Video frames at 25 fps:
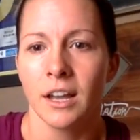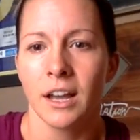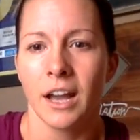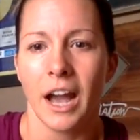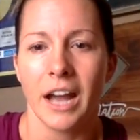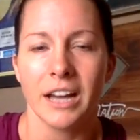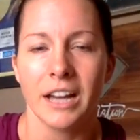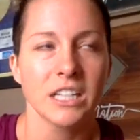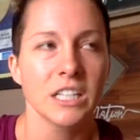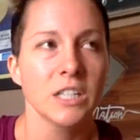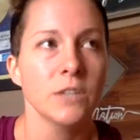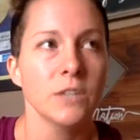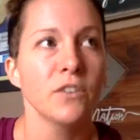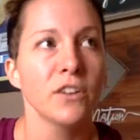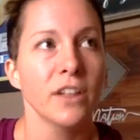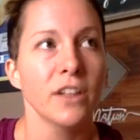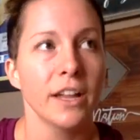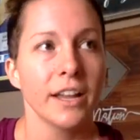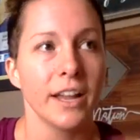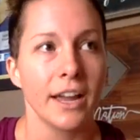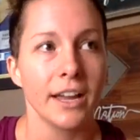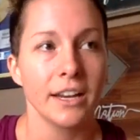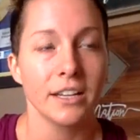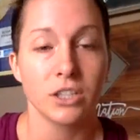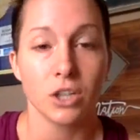I just feel like
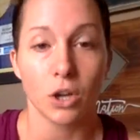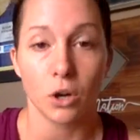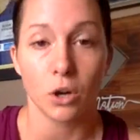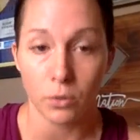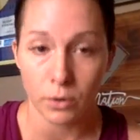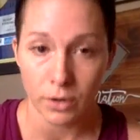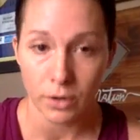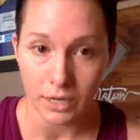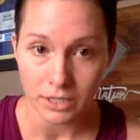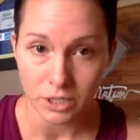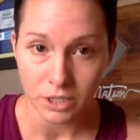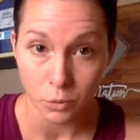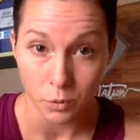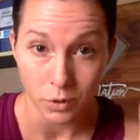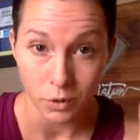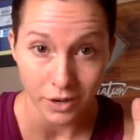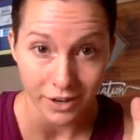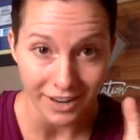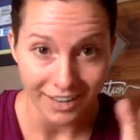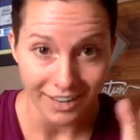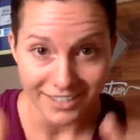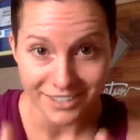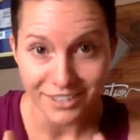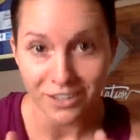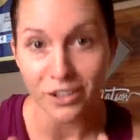I don't get to work
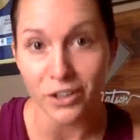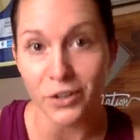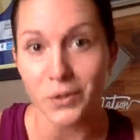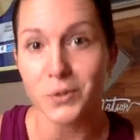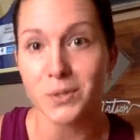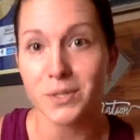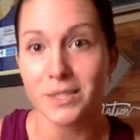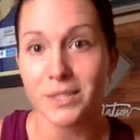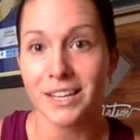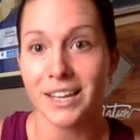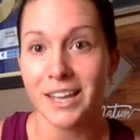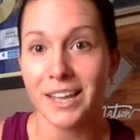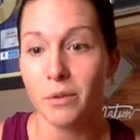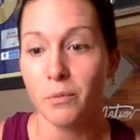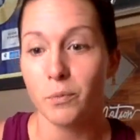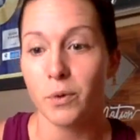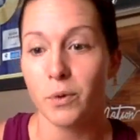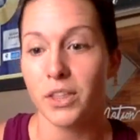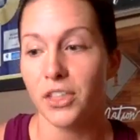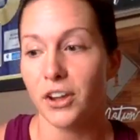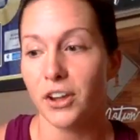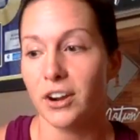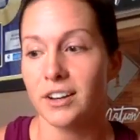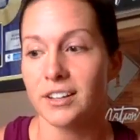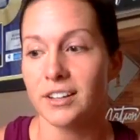as closely with
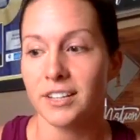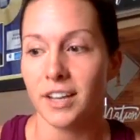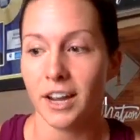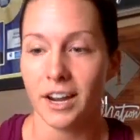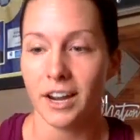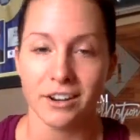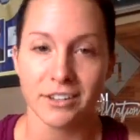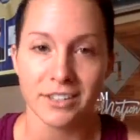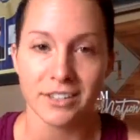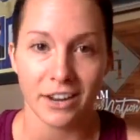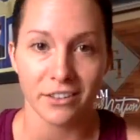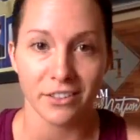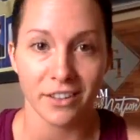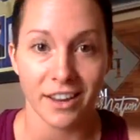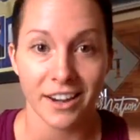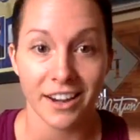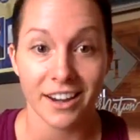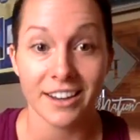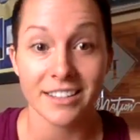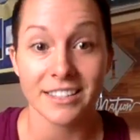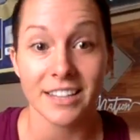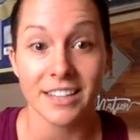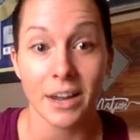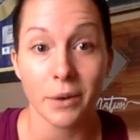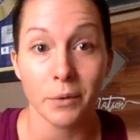our entire downline
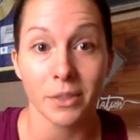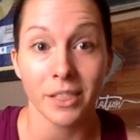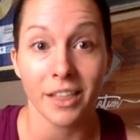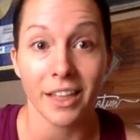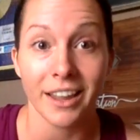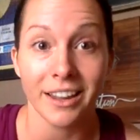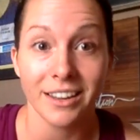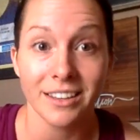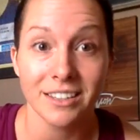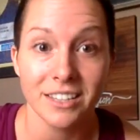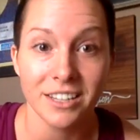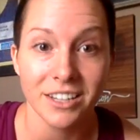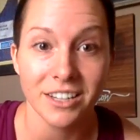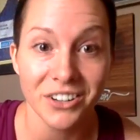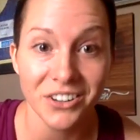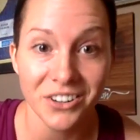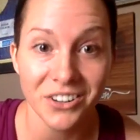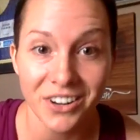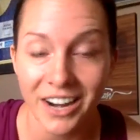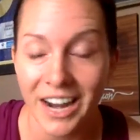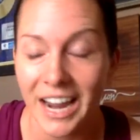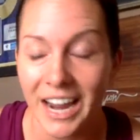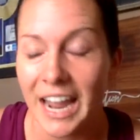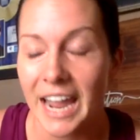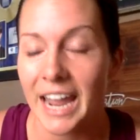as I would like to,
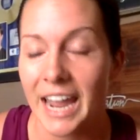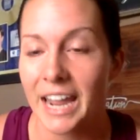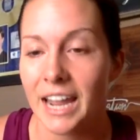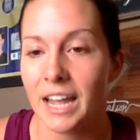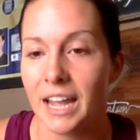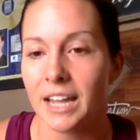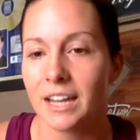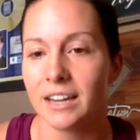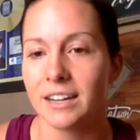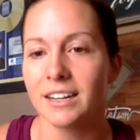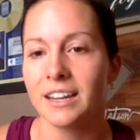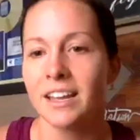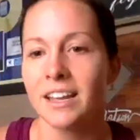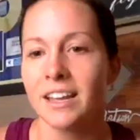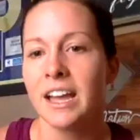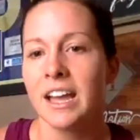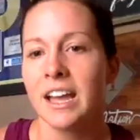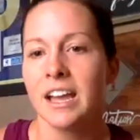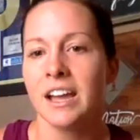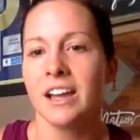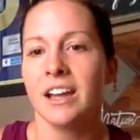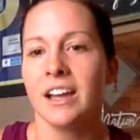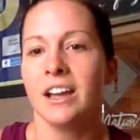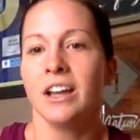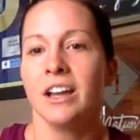and
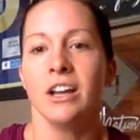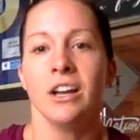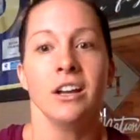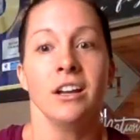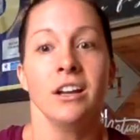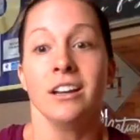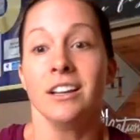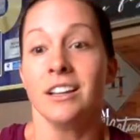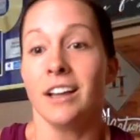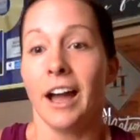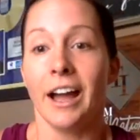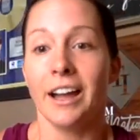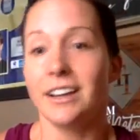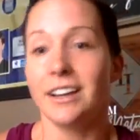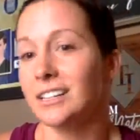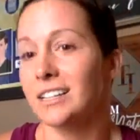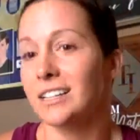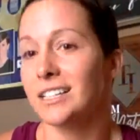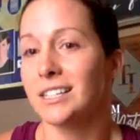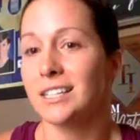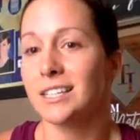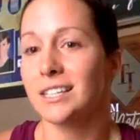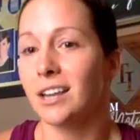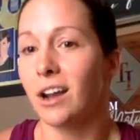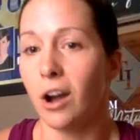I
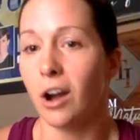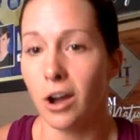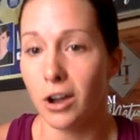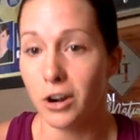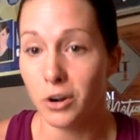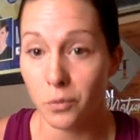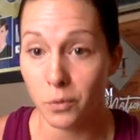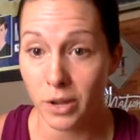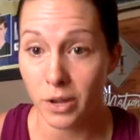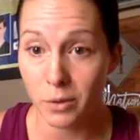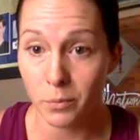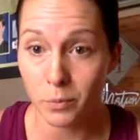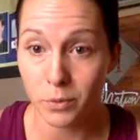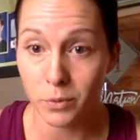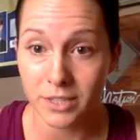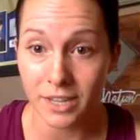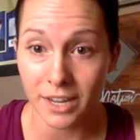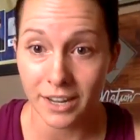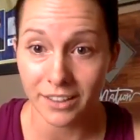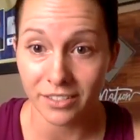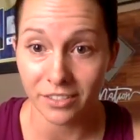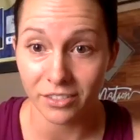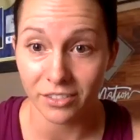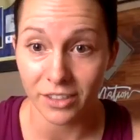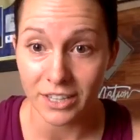just on a whim was
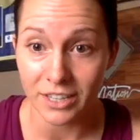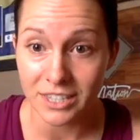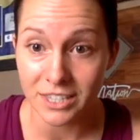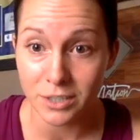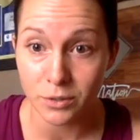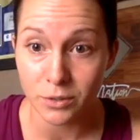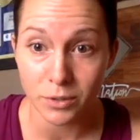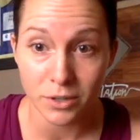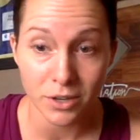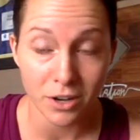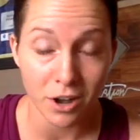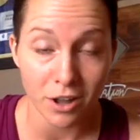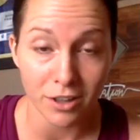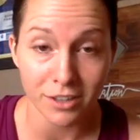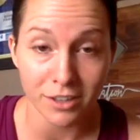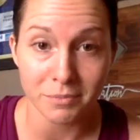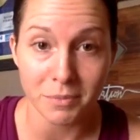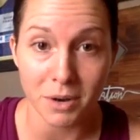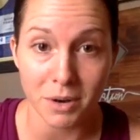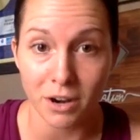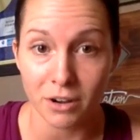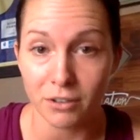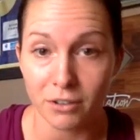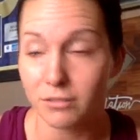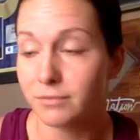like, let's do a call
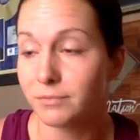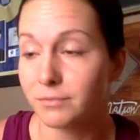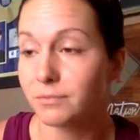tomorrow.